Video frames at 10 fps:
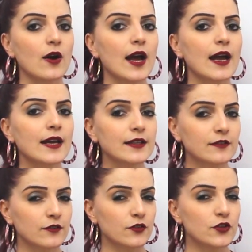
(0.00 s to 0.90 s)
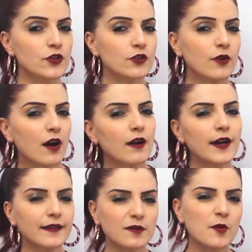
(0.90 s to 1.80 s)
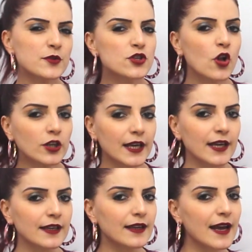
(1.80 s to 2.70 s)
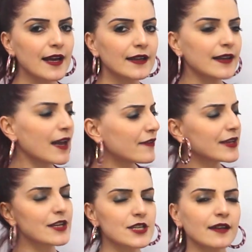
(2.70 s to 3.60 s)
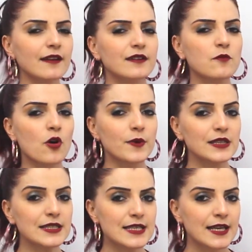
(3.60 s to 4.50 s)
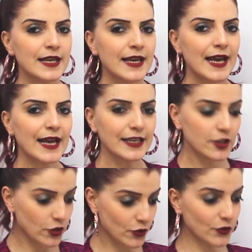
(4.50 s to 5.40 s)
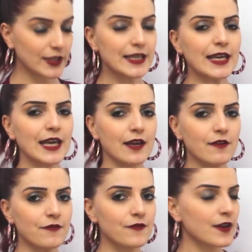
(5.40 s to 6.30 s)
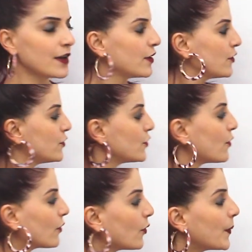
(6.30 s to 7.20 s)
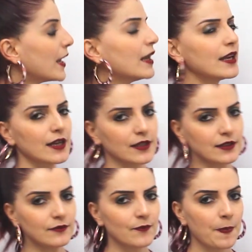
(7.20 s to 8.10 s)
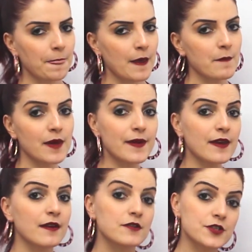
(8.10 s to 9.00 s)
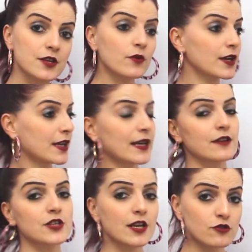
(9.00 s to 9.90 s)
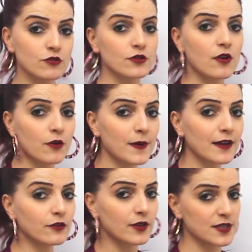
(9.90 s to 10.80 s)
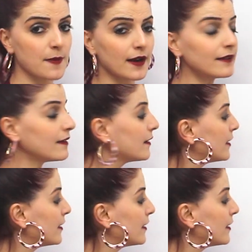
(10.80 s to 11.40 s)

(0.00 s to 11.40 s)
And you are at the moment talking and having a chat at the moment, and you give your opinion. Maybe she or he can change also her mind or his mind.